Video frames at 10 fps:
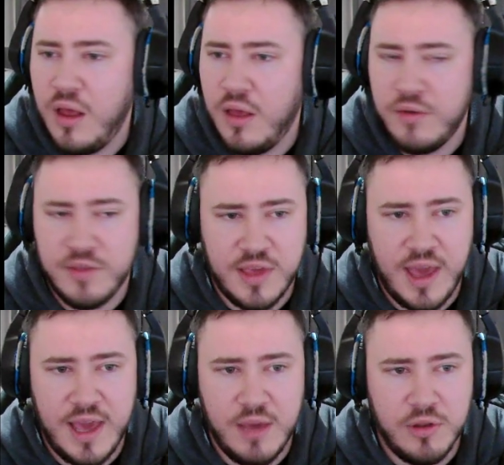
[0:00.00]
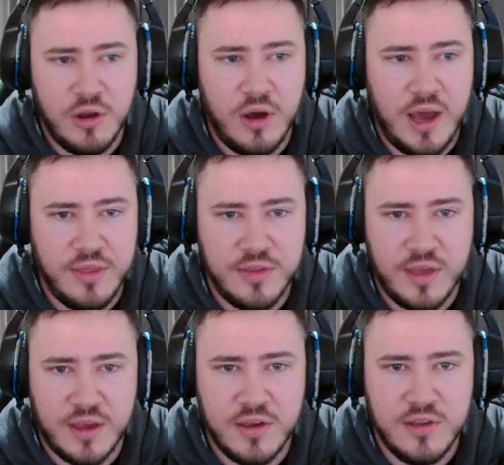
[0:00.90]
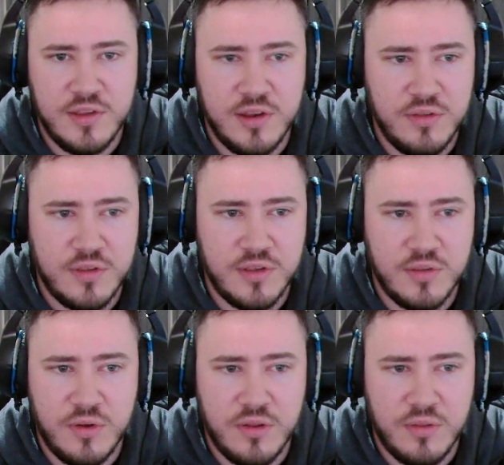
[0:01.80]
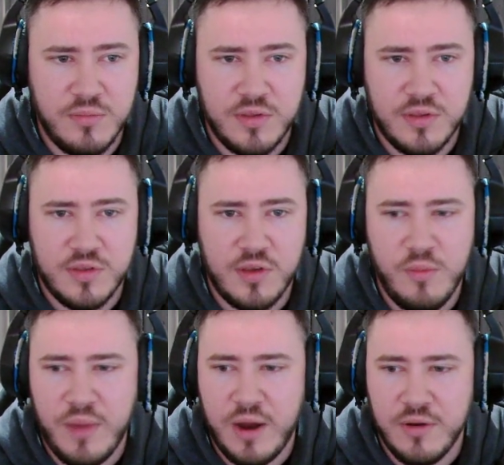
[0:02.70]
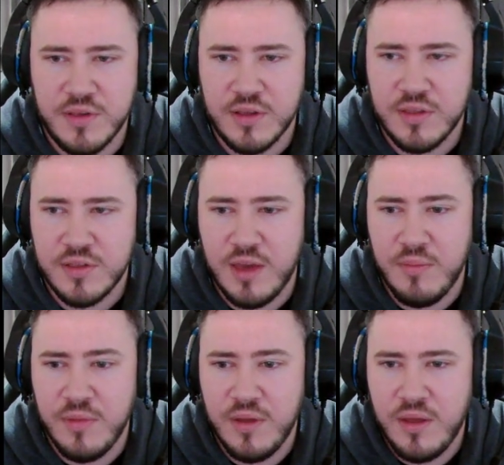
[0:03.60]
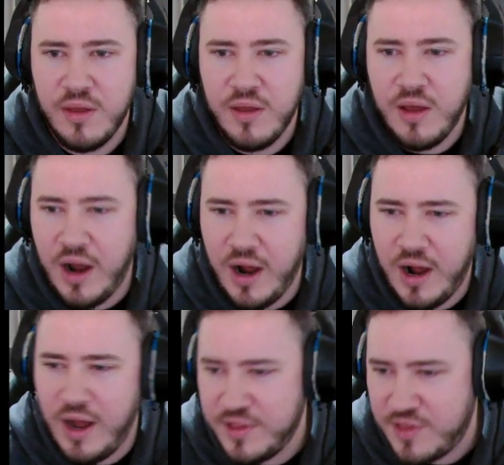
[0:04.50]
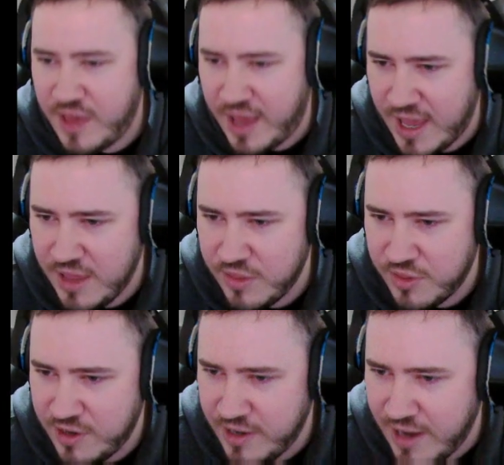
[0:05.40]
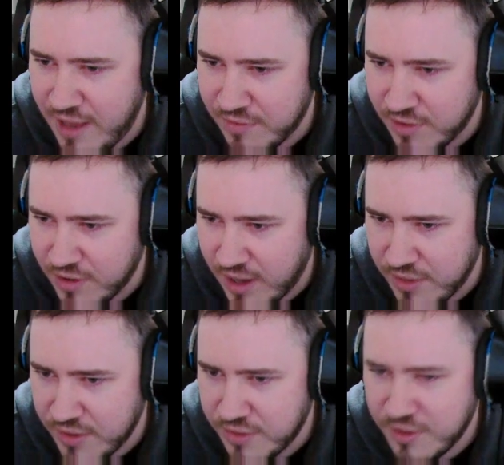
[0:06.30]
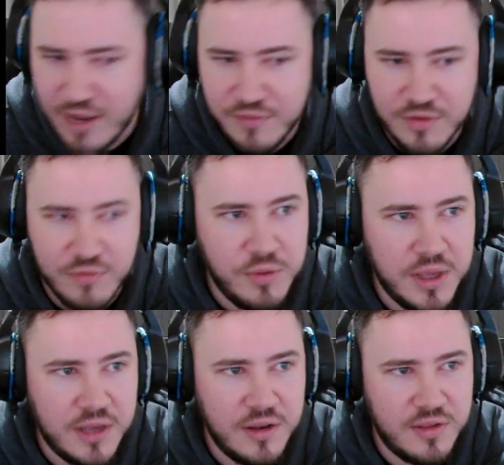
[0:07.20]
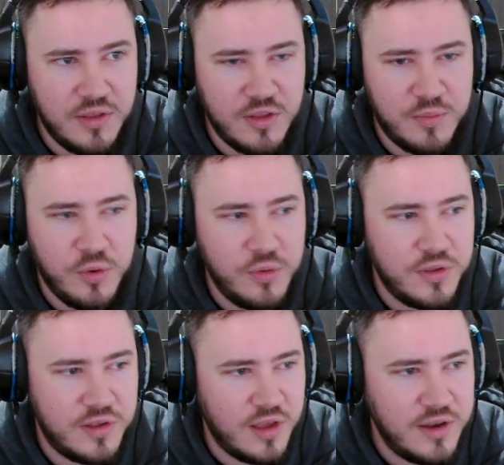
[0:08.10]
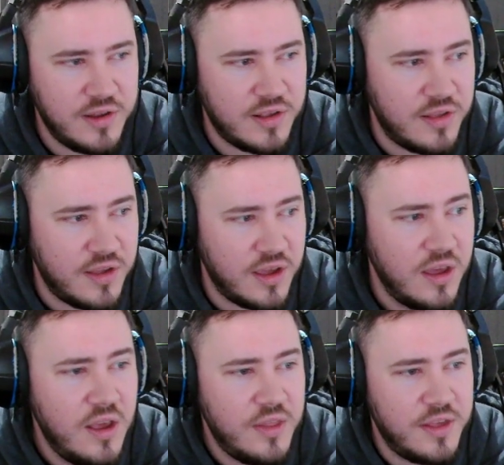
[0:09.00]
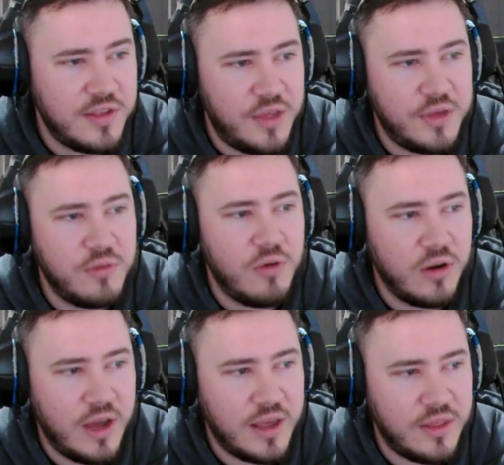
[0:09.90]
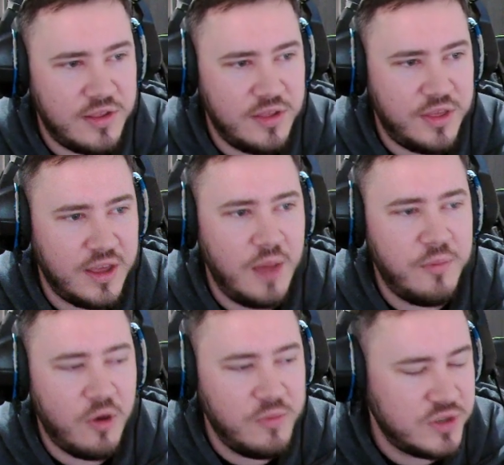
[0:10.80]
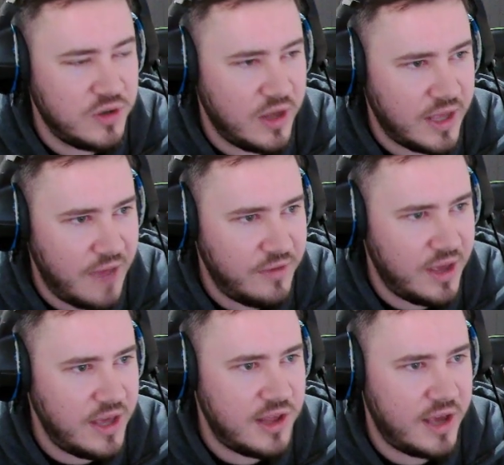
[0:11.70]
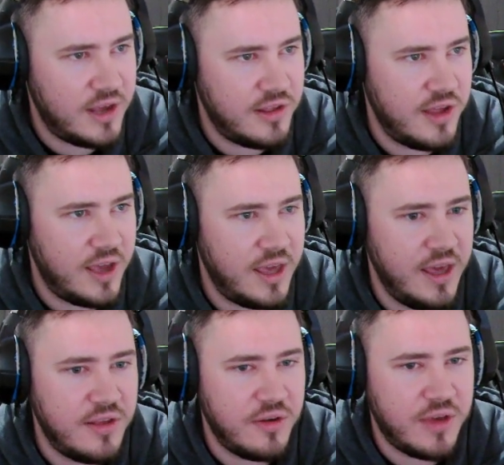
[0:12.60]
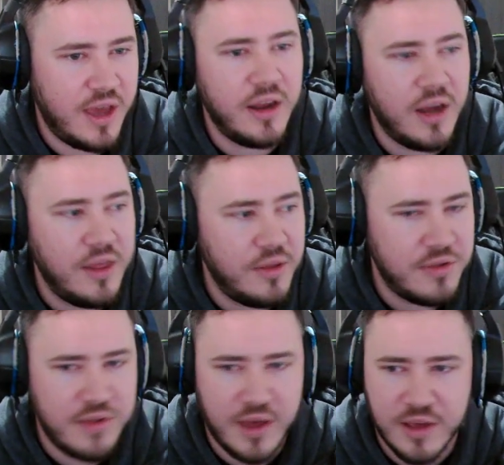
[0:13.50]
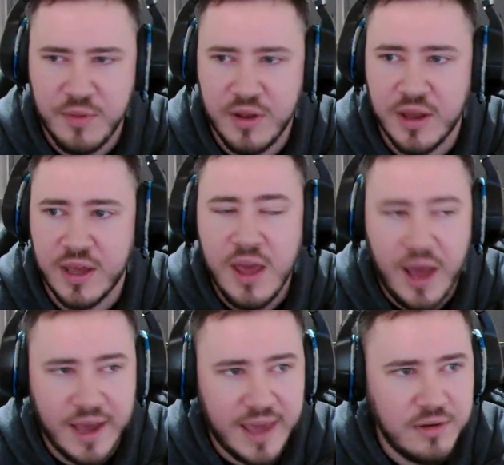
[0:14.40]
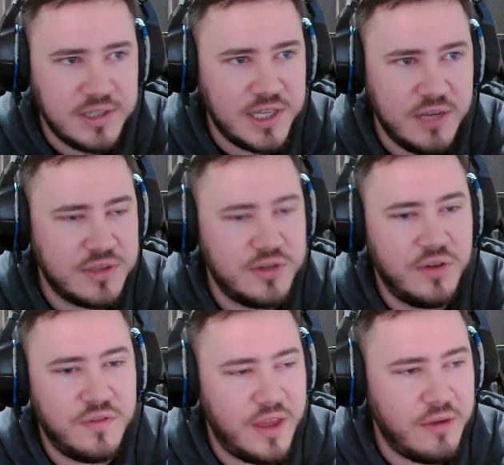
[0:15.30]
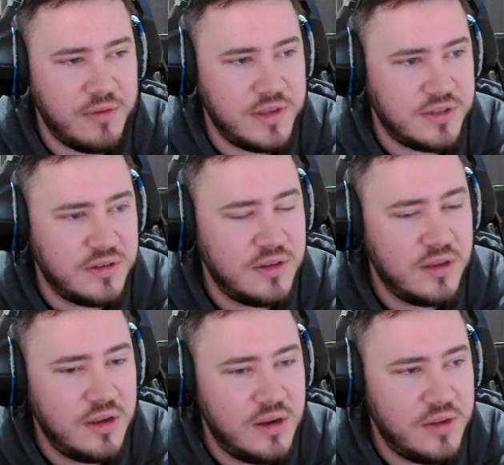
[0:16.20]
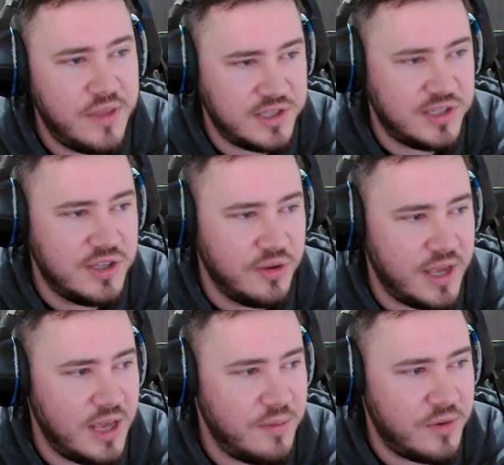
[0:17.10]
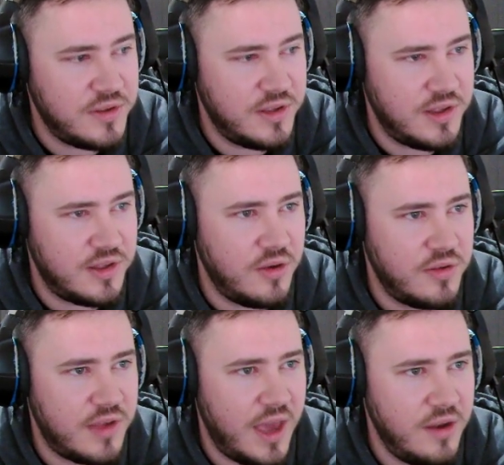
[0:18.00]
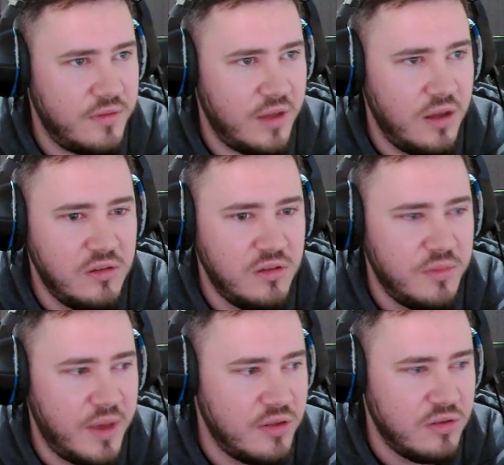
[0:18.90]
We just get here with a lot of hands that can continue, and this is one of them. This is so embarrassing, this game. I just hate the level, like the level of weakness in this pool is just like disgusting. There's nothing wrong. Like this is the thing. I promise you. Like having ace jack as a check it is okay. Like there is checks, but like I guarantee you it's not for that reason. They're just doing it because they're just so scared of like but